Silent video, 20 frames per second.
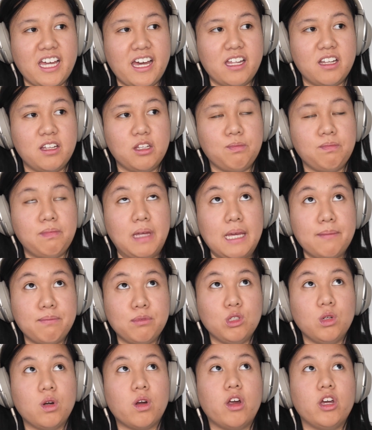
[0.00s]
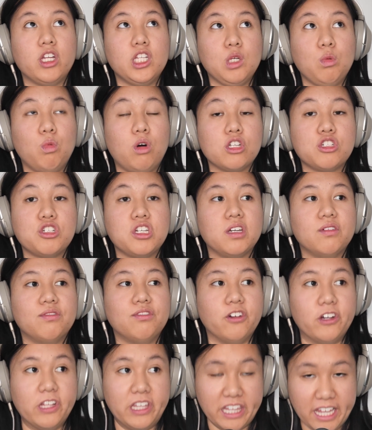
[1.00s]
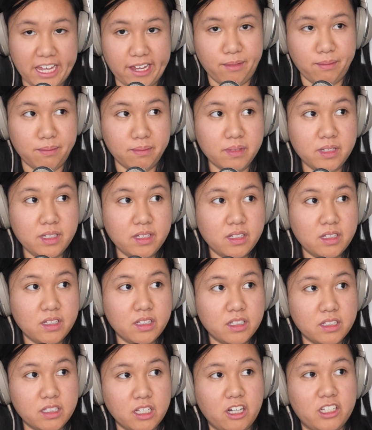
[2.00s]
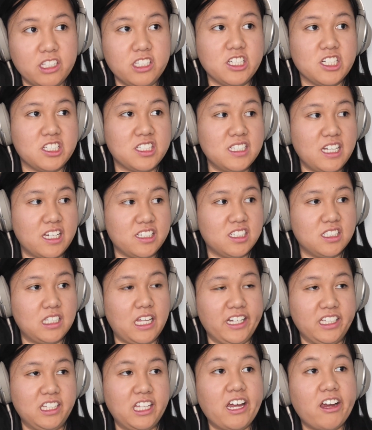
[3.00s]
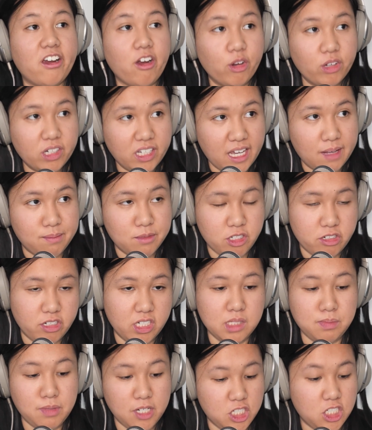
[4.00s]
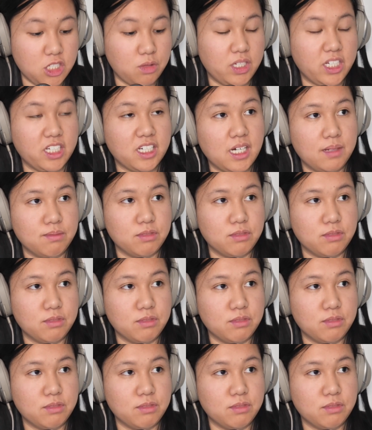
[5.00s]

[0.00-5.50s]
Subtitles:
that people are only watching for them, not just like their own chemistry, especially when it comes